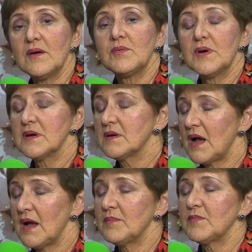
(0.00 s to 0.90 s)
we're
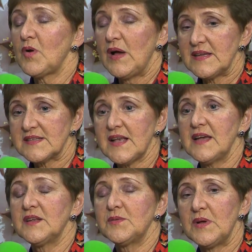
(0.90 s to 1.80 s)
quite
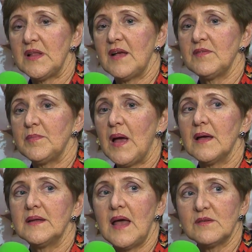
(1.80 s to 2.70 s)
excited. We'll have an
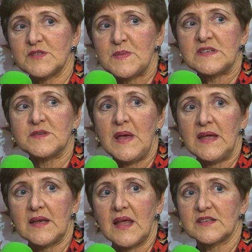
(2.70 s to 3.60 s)
announcement to
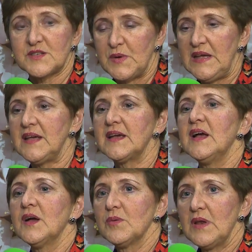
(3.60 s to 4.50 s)
make next week
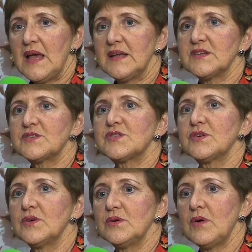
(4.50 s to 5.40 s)
related
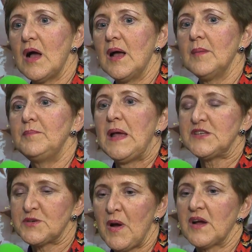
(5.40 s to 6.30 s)
to
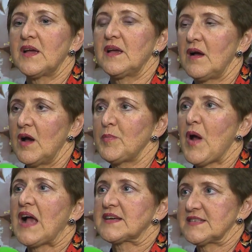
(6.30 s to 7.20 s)
benchmarking our
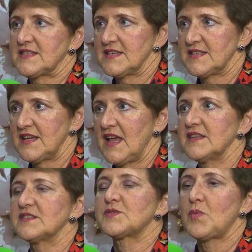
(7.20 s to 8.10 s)
practices
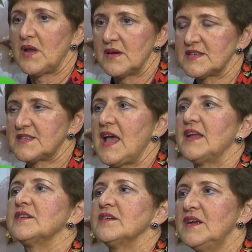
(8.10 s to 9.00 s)
against what are
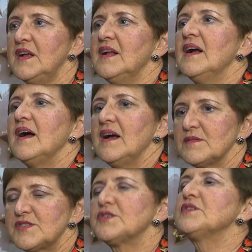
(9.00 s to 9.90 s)
standard
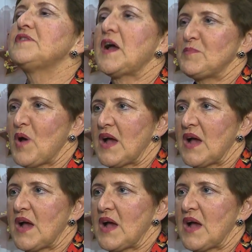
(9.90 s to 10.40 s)
certified